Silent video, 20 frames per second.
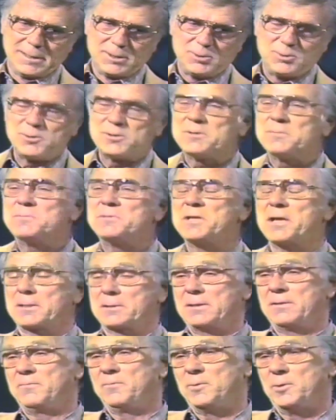too
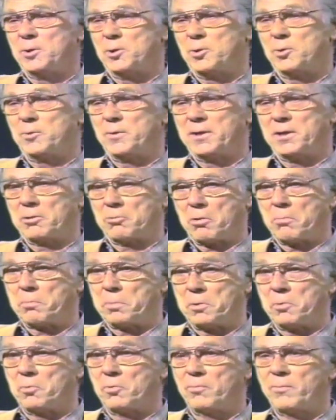subjective, you know, and a
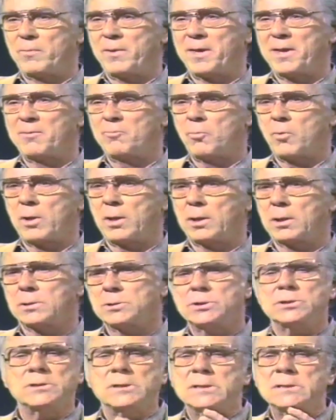grumpy old man wanting it
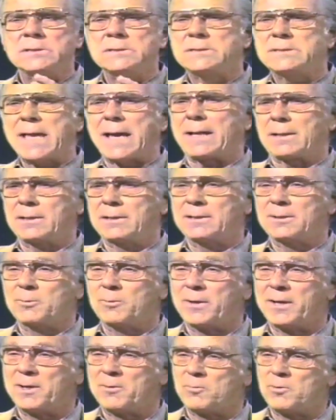just exactly the
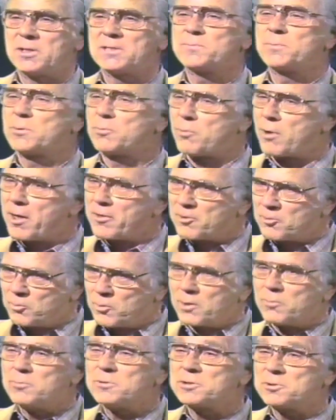way it was, but rather
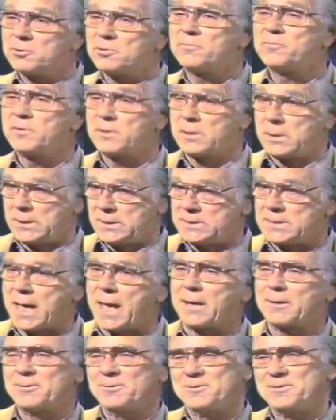what was good for these
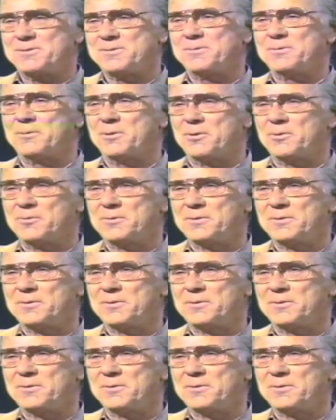actors, you know.